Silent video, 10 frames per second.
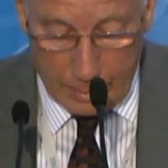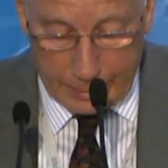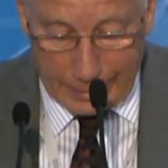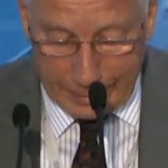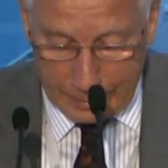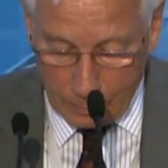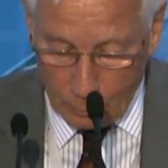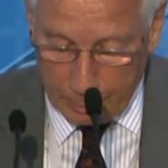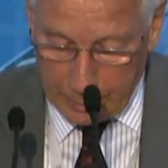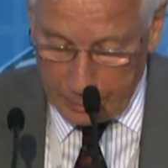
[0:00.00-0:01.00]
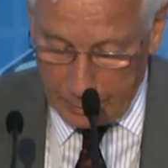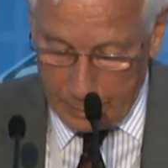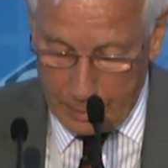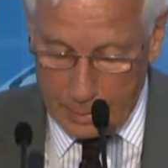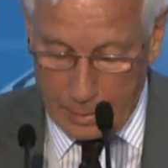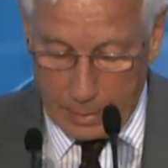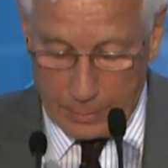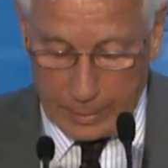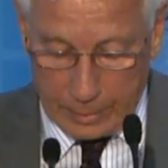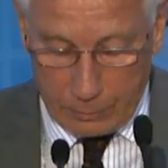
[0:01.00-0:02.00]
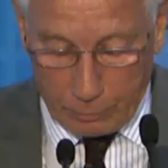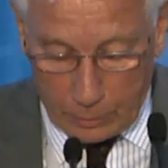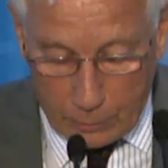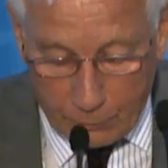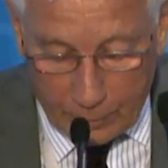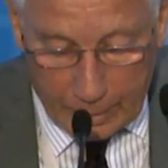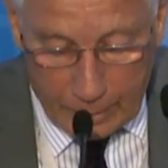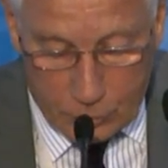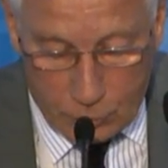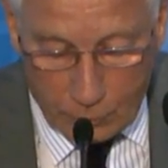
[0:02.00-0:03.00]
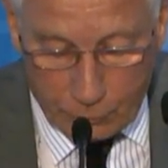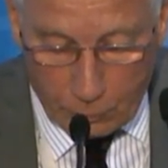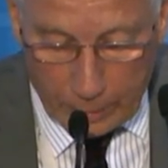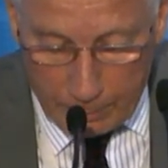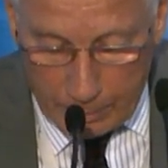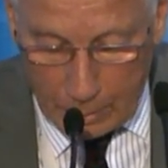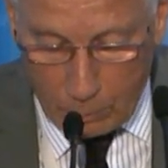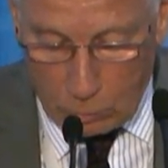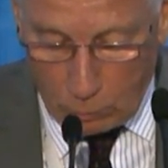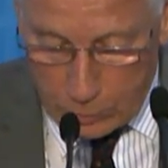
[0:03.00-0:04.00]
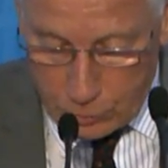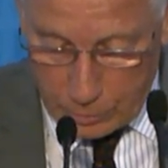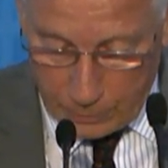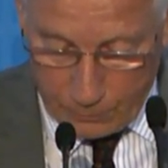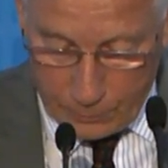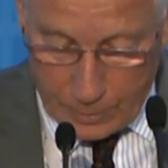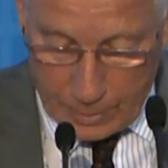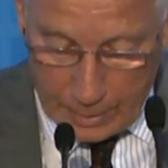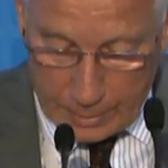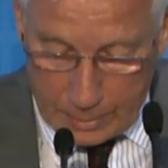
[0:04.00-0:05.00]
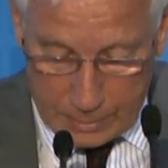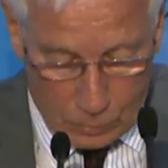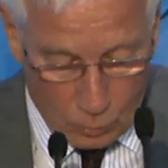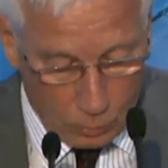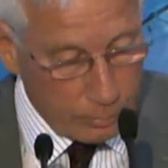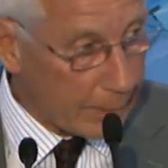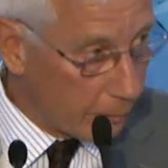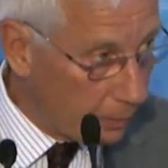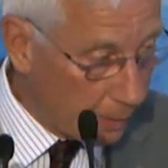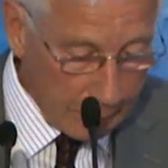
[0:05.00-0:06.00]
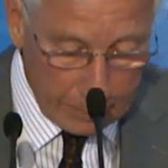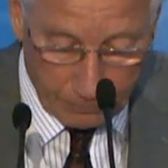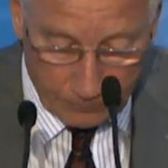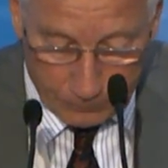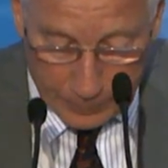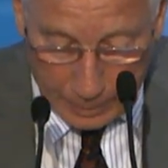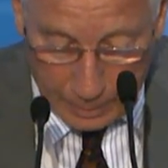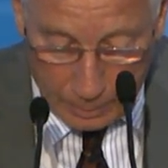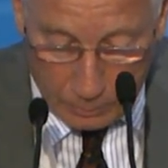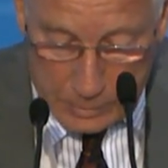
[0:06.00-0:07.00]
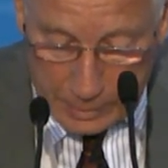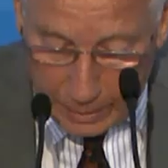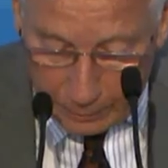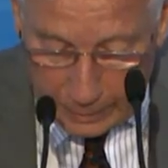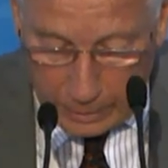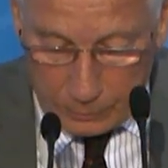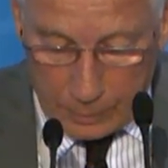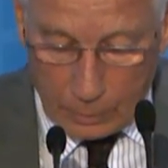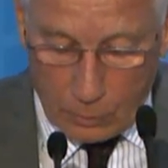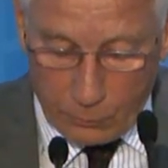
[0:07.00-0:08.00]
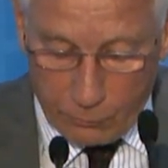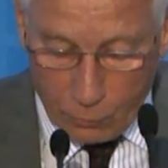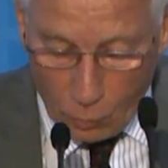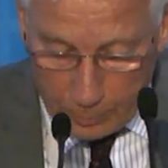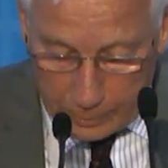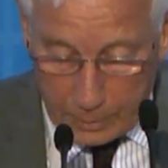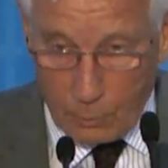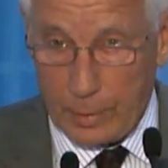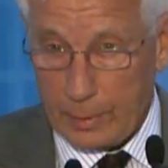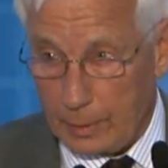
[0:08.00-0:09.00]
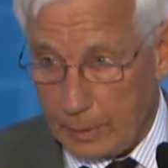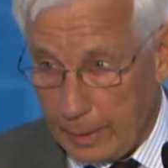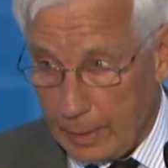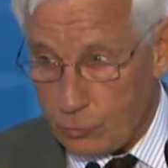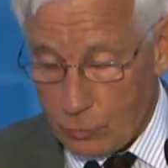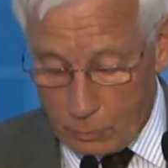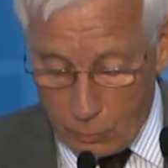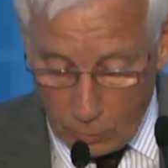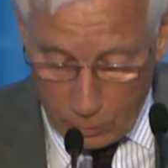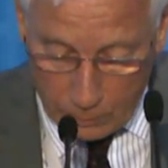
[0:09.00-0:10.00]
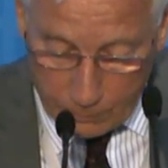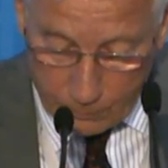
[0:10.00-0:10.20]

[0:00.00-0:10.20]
The legal opinion that the reunification of Crimea with Russia, as it is called by the Kremlin, was carried out in conformity with international law